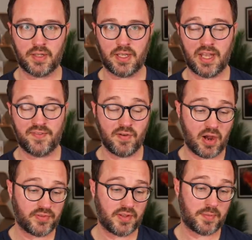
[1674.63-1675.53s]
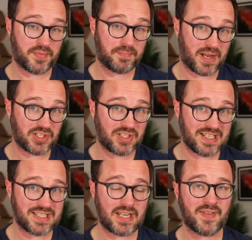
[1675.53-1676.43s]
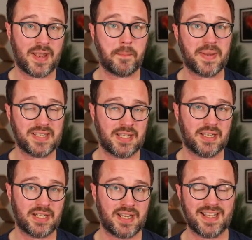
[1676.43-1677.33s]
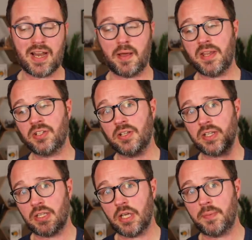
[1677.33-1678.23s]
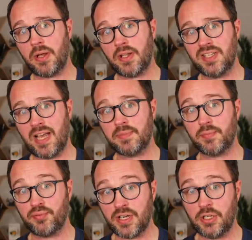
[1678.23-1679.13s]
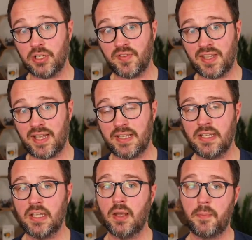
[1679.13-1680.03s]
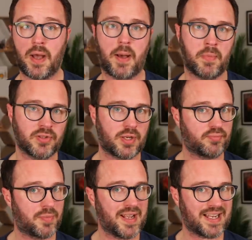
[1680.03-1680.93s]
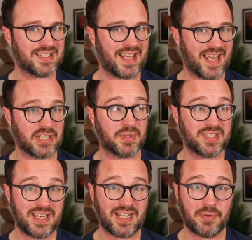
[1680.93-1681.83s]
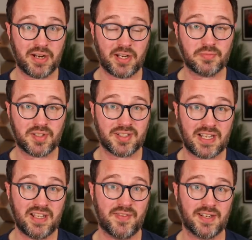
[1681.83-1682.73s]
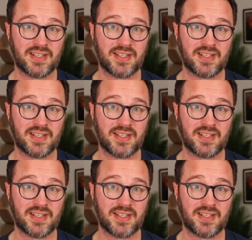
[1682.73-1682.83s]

If you're after the budgeting stuff in particular, again, I mentioned those third party apps are pretty good for that, but Monzo probably has the edge, particularly when it comes to savings.